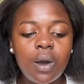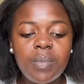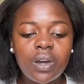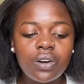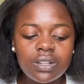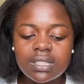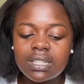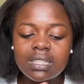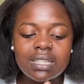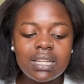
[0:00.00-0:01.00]
Because
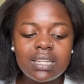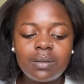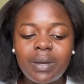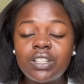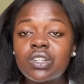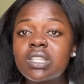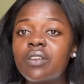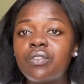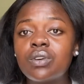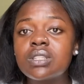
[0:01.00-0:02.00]
it started by
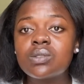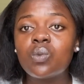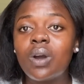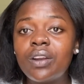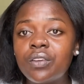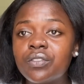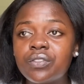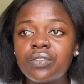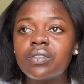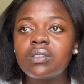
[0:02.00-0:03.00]
Joseph
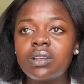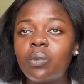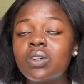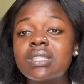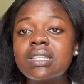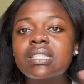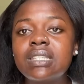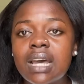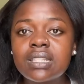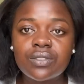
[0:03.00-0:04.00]
was his
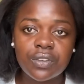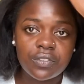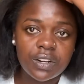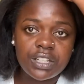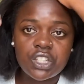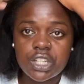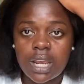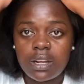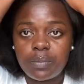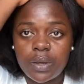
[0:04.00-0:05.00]
dad's favorite child,